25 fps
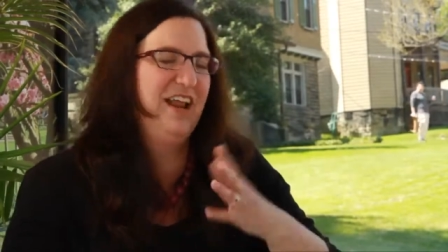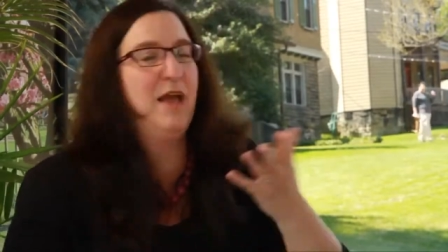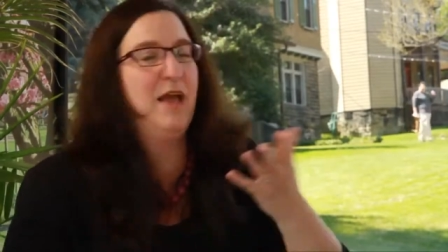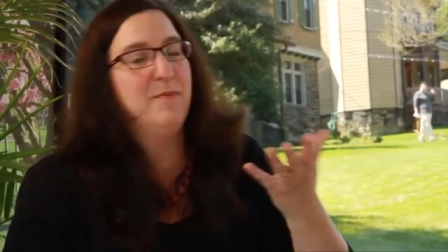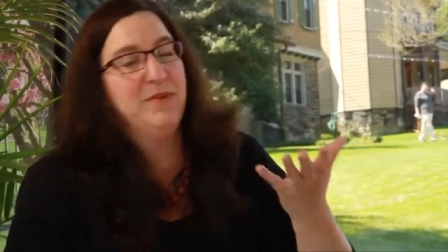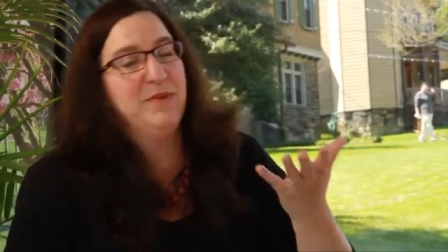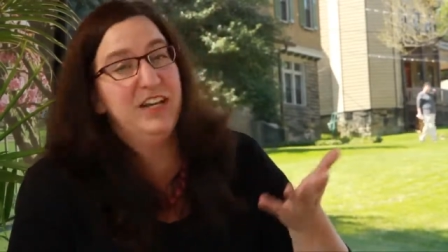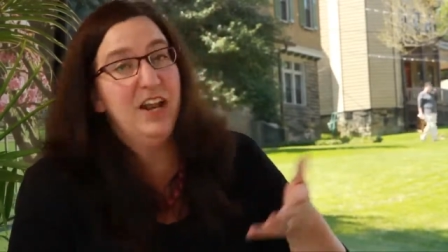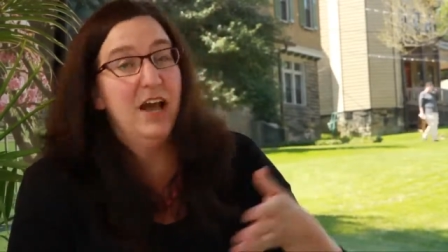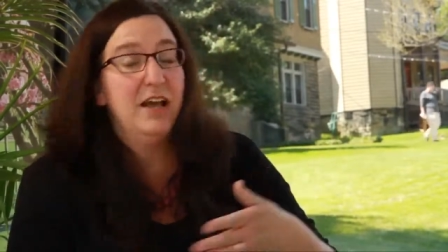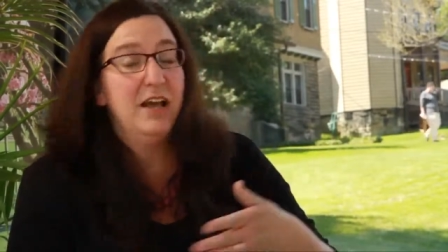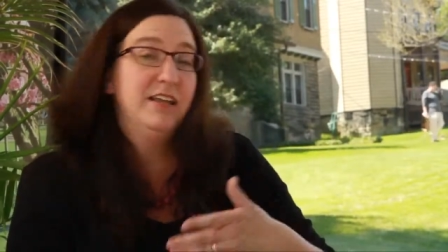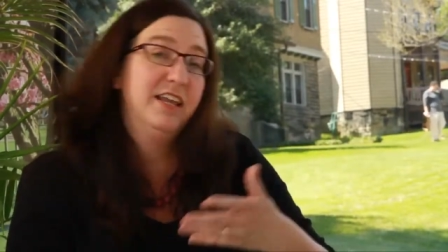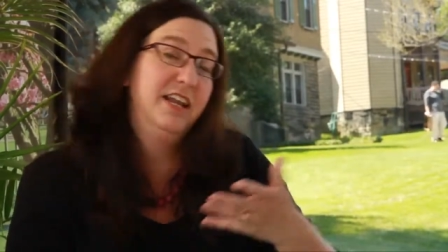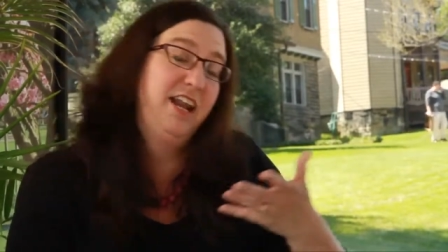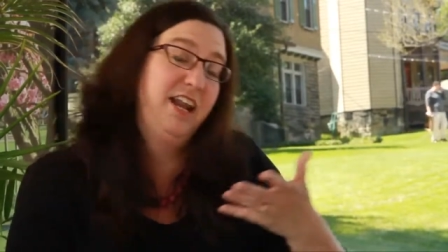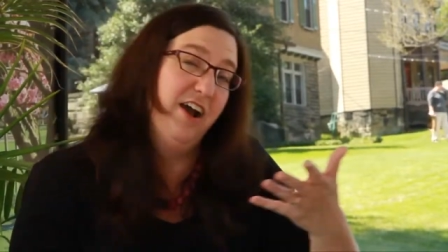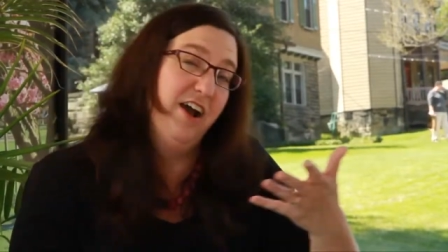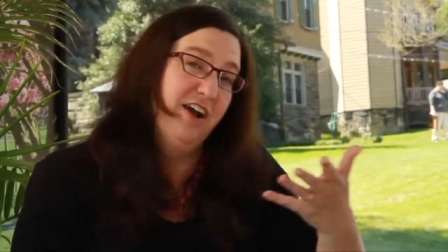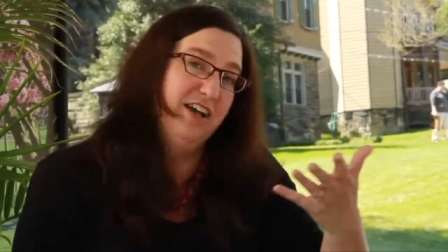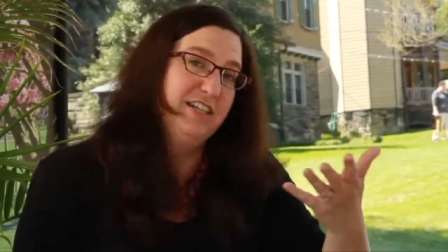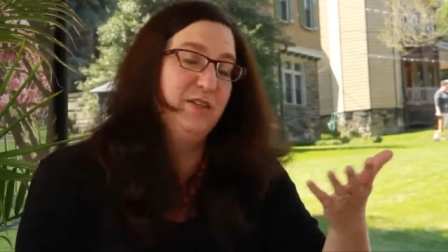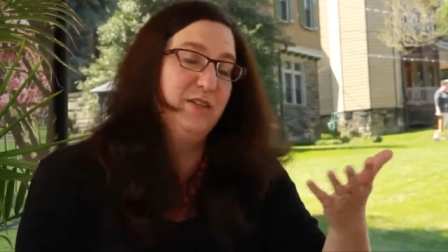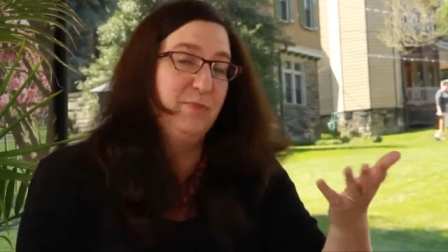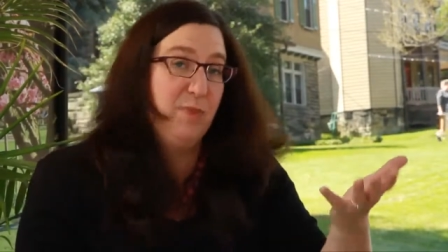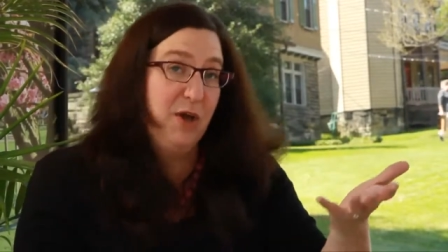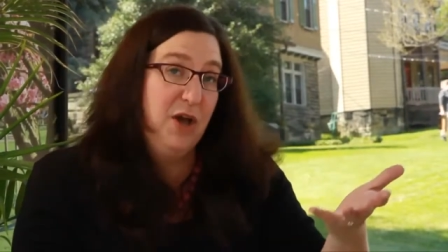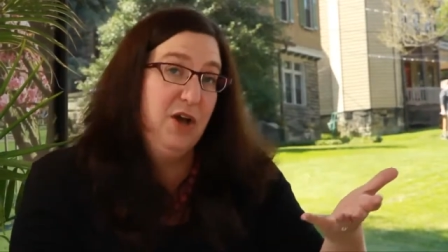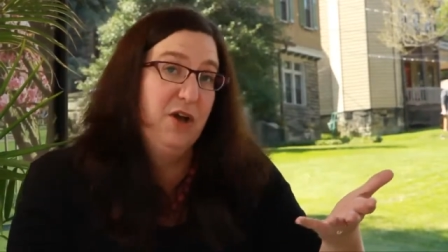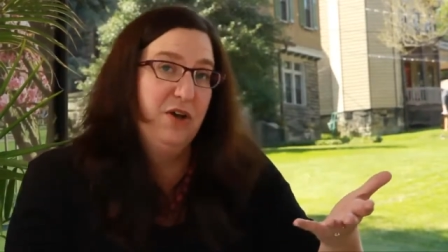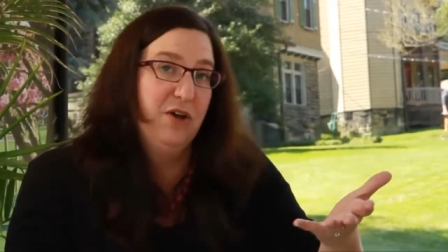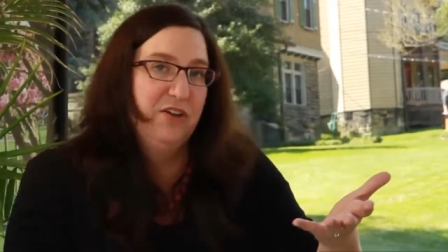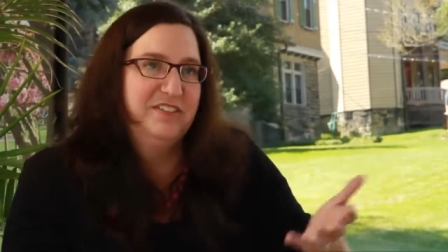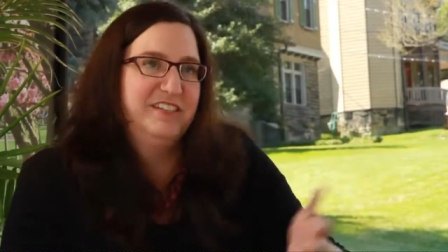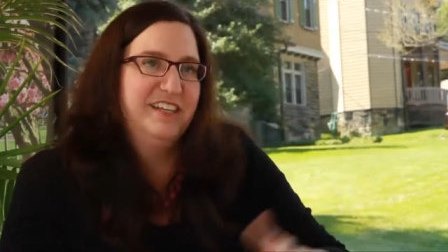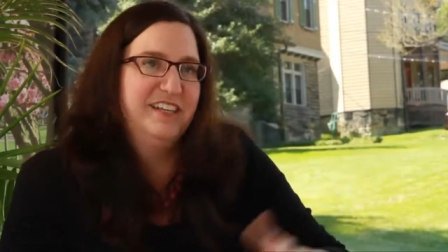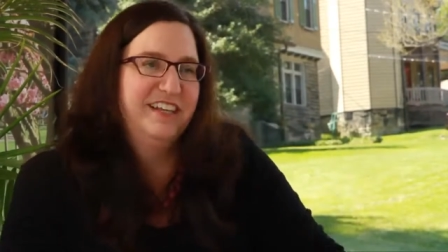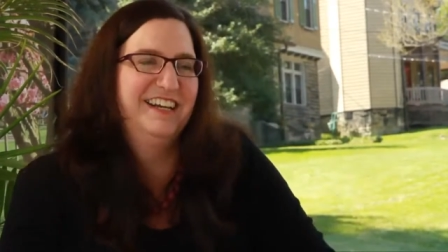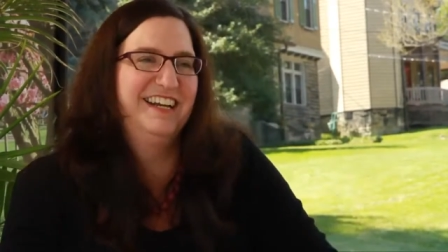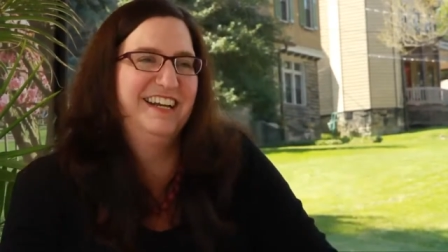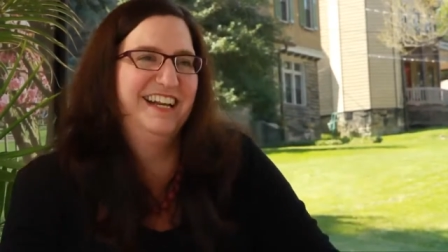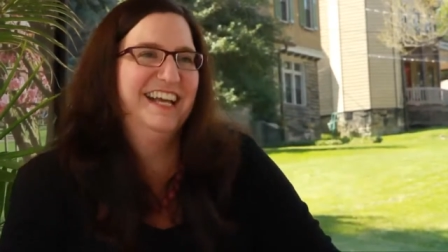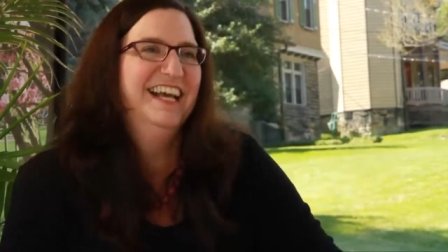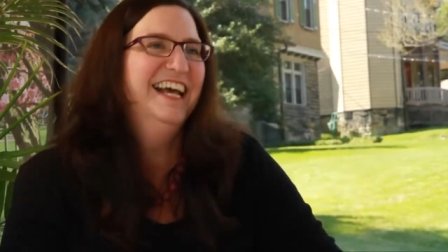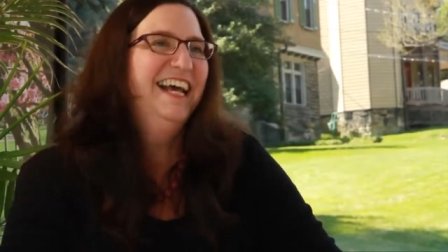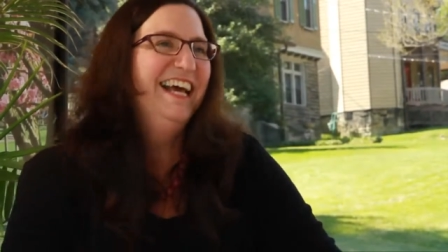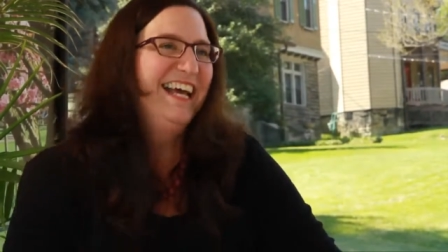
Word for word: I mean, yeah. not, you know, I suppose you. Yeah.